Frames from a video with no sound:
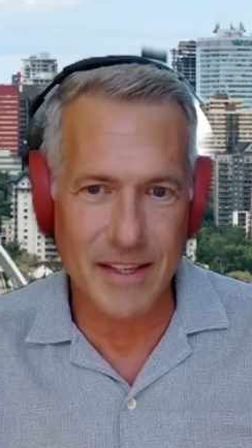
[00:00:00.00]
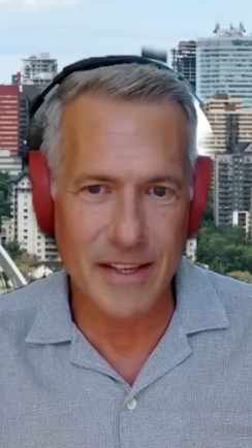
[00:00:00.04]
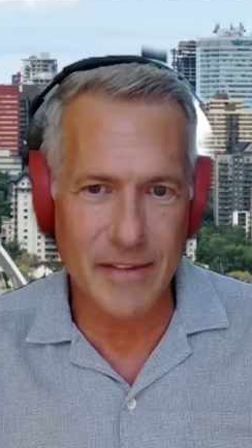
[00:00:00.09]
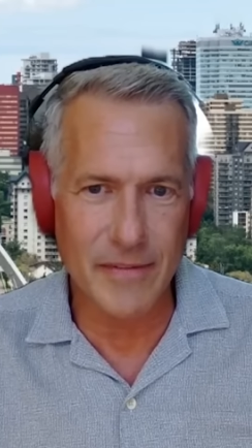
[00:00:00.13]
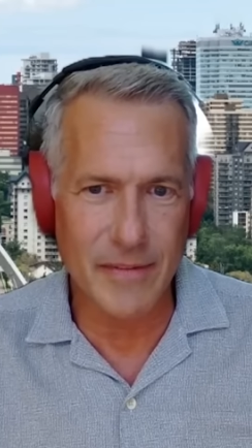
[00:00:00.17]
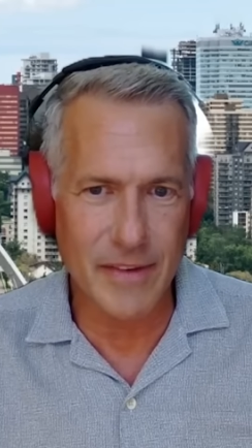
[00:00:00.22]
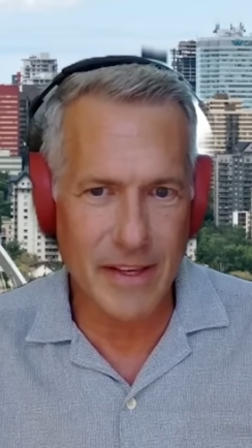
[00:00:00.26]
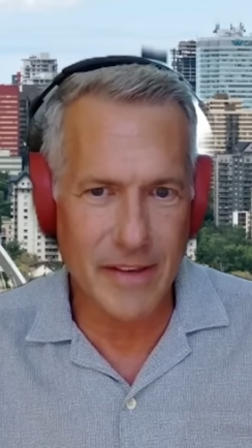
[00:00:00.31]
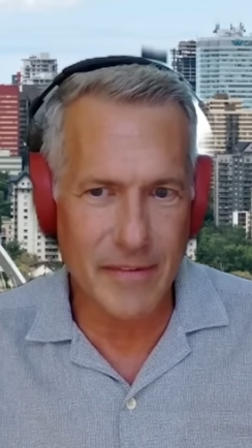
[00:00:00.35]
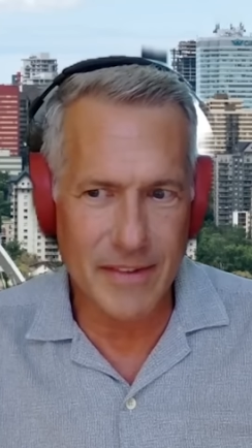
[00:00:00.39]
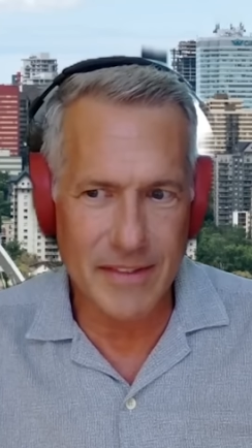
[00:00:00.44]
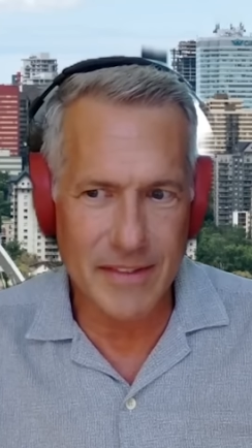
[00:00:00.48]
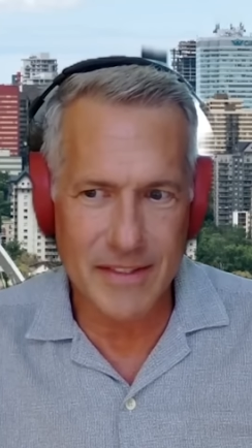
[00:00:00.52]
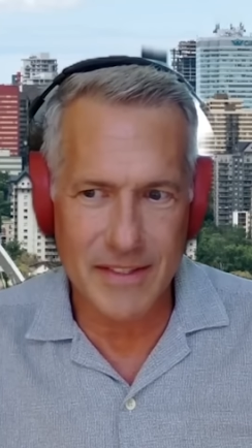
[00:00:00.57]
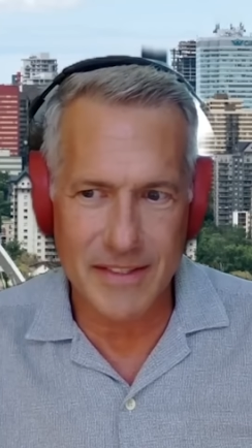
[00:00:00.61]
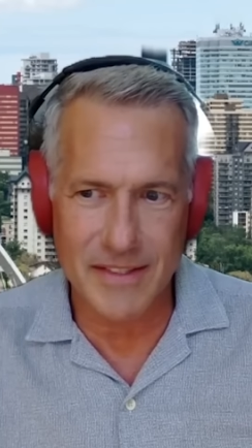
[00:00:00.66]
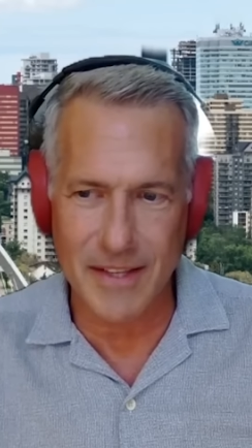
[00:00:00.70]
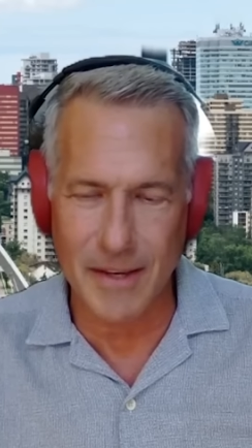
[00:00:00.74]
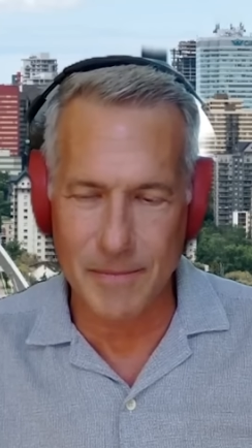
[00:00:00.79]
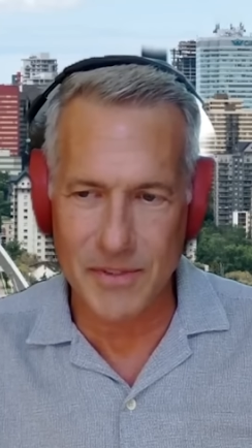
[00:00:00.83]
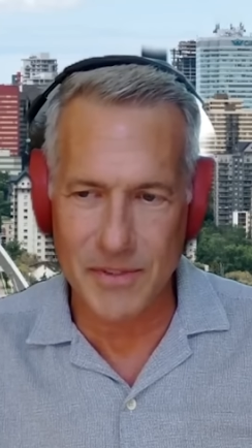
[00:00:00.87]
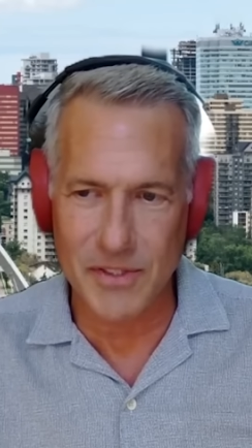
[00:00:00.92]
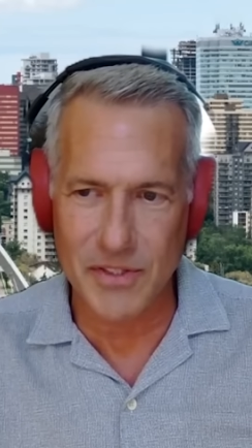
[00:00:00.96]
even
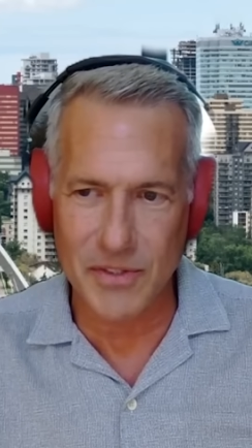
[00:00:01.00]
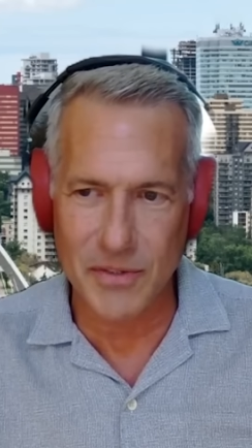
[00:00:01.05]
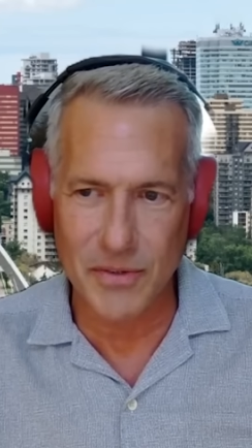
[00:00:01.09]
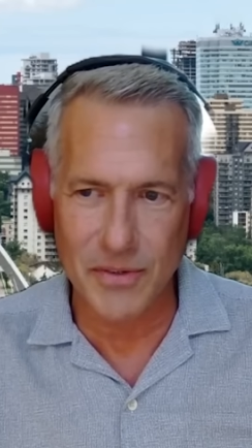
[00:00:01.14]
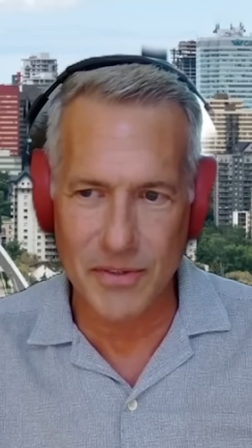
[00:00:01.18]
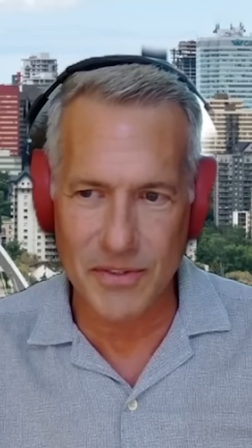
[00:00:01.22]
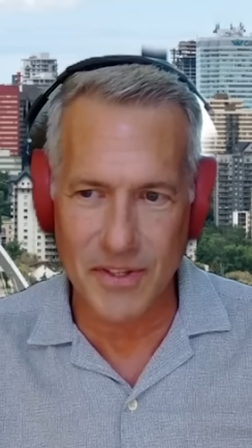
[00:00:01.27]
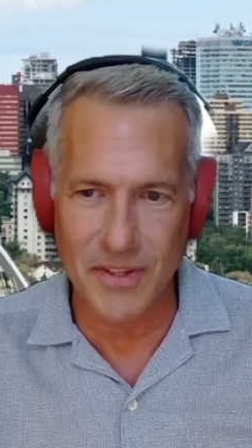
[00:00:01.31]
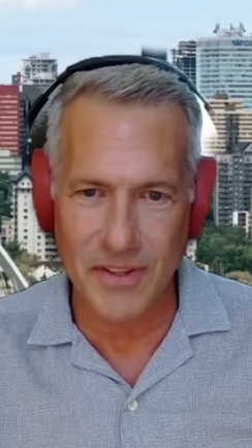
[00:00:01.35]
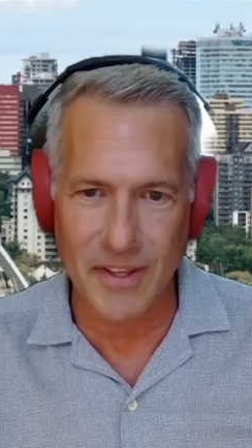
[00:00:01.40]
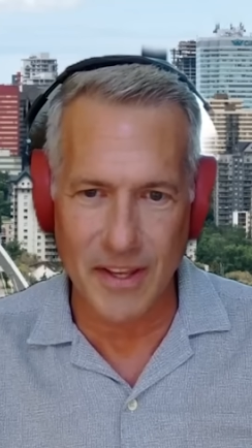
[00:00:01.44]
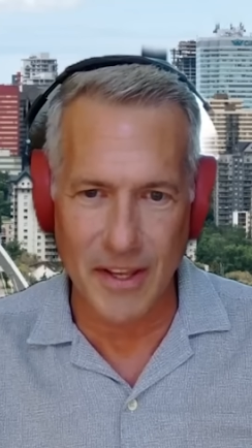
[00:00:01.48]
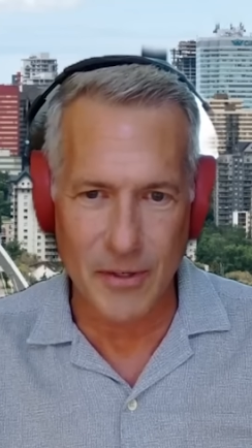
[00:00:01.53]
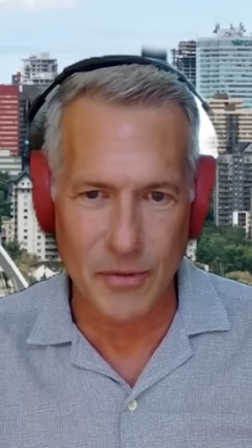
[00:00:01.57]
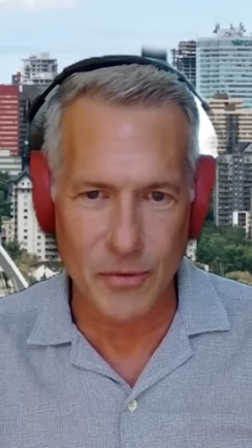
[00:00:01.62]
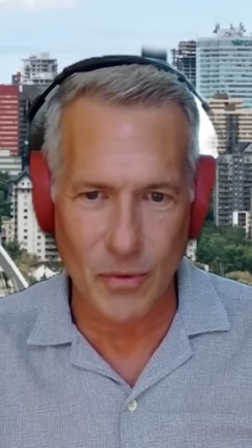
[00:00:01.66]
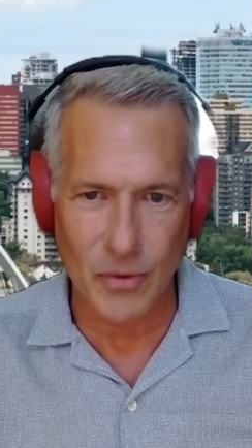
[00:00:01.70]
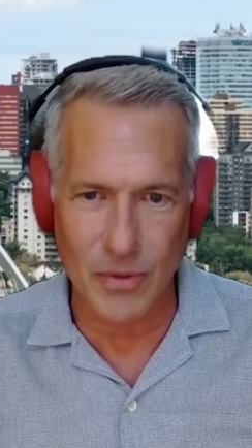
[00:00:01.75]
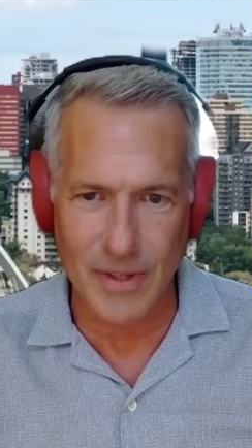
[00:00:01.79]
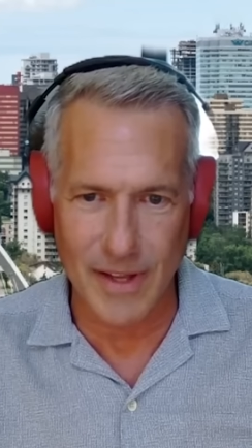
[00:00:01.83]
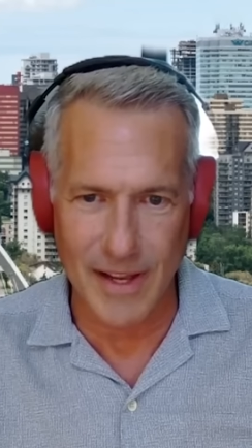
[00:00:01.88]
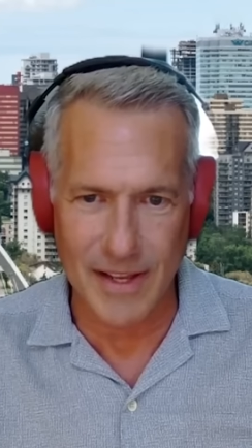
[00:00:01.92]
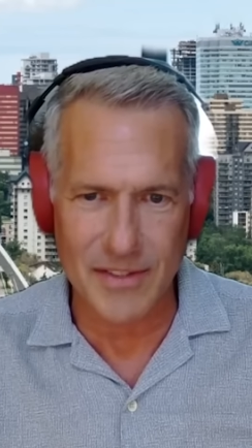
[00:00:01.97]
some students in the intro
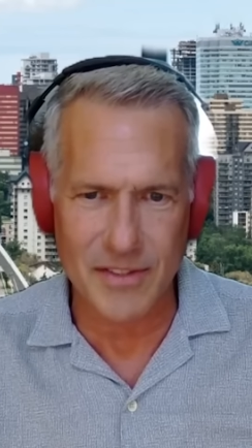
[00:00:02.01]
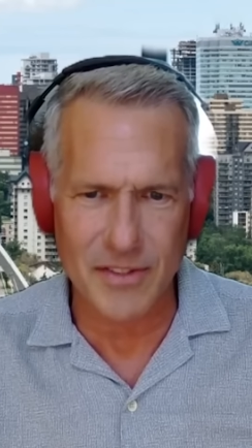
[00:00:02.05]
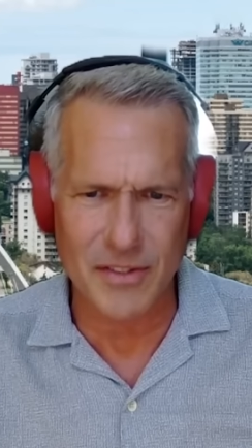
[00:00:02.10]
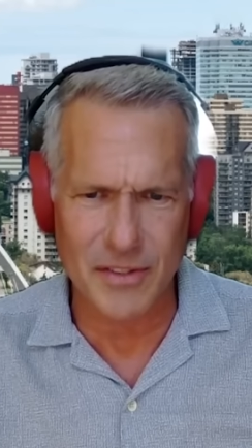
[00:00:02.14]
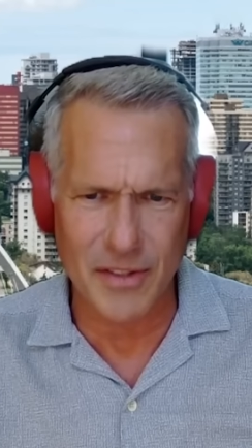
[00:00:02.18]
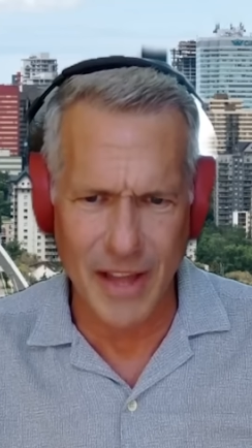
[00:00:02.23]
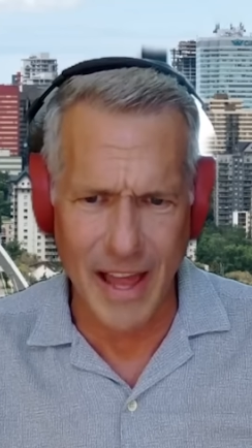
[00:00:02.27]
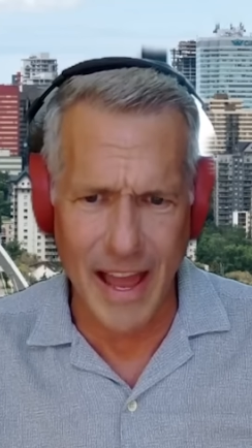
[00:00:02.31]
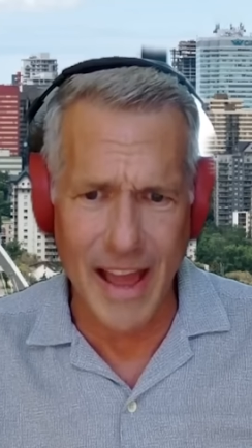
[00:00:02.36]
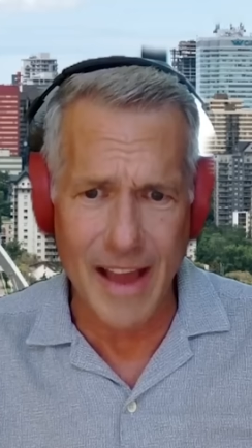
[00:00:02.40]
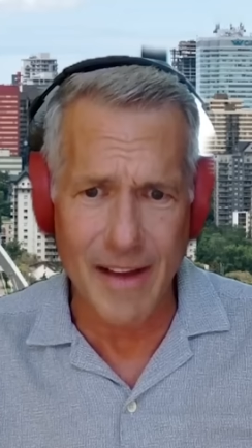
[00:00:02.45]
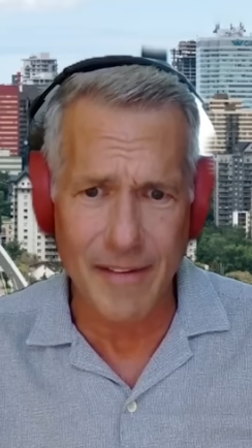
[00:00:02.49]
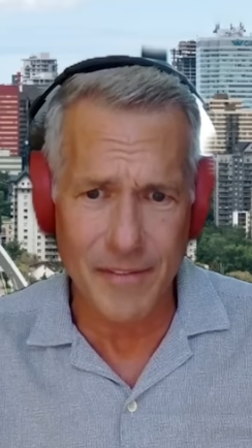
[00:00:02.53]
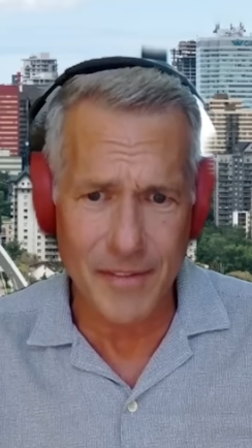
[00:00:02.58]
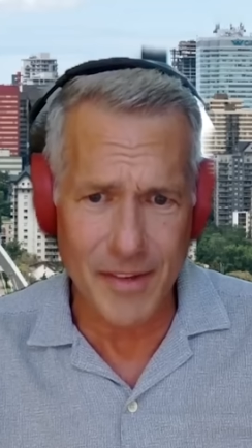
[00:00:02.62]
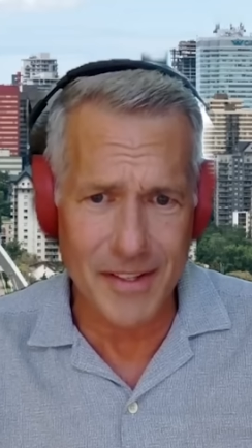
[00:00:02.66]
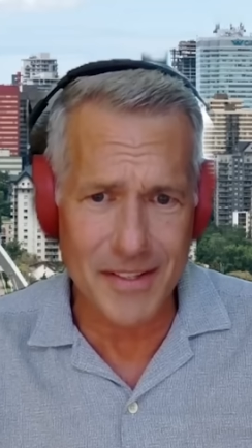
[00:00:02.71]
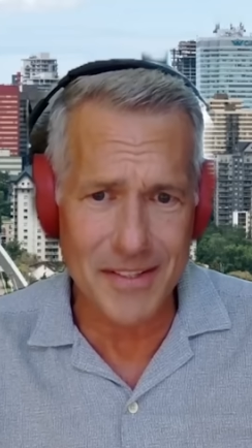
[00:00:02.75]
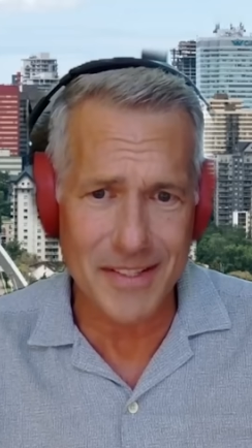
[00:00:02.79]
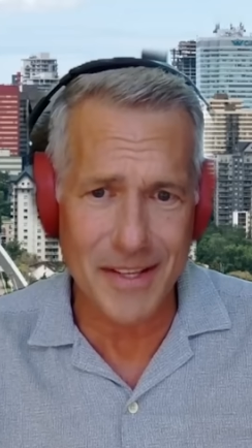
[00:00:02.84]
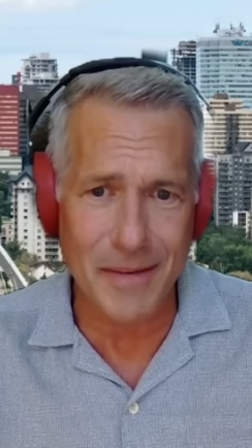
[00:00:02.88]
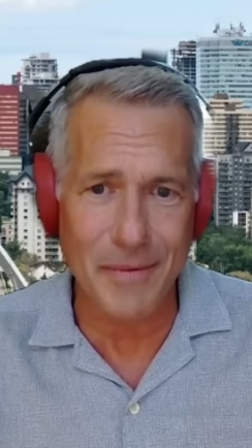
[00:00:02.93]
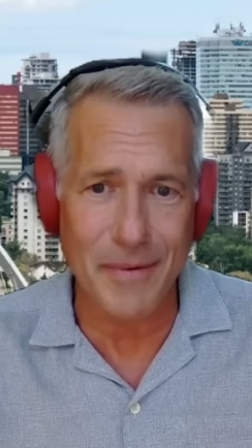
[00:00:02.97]
class have
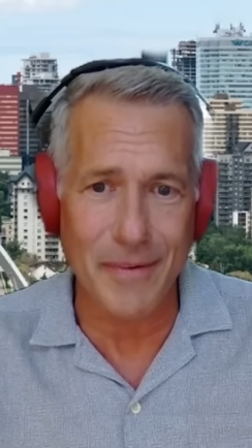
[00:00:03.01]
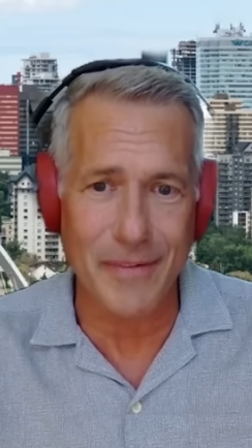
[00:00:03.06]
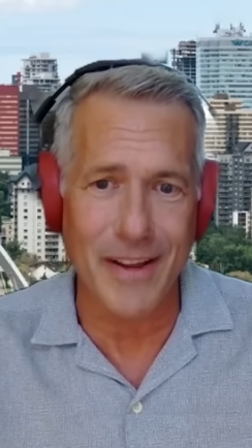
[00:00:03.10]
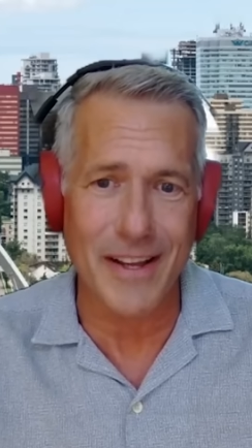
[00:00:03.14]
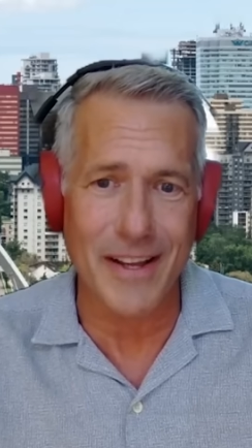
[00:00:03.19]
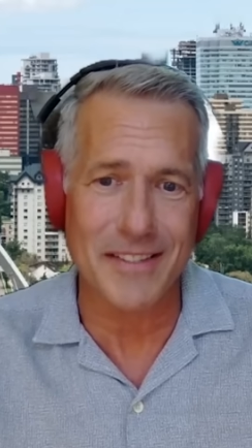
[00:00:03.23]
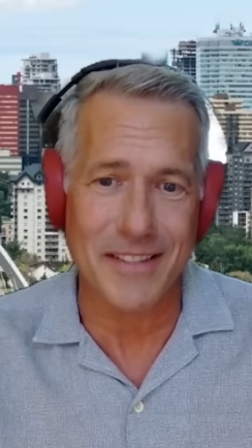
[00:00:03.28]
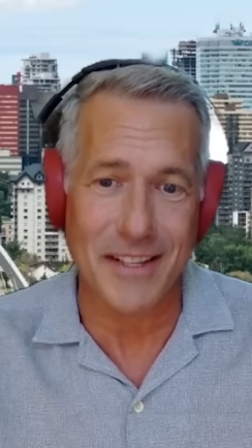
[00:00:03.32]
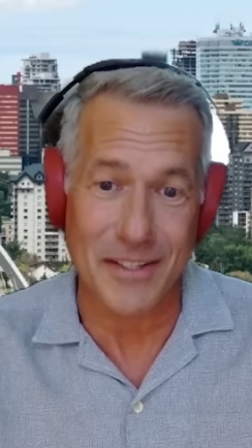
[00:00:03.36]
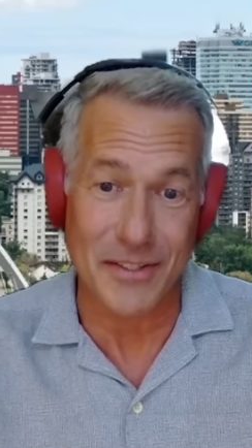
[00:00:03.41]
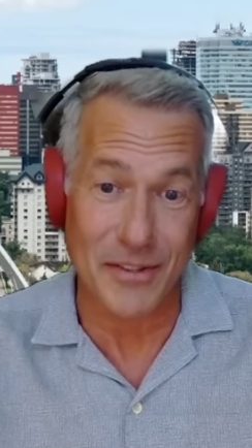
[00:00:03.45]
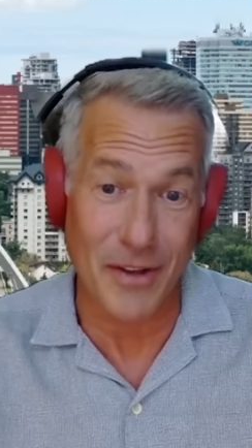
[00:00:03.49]
done some investing.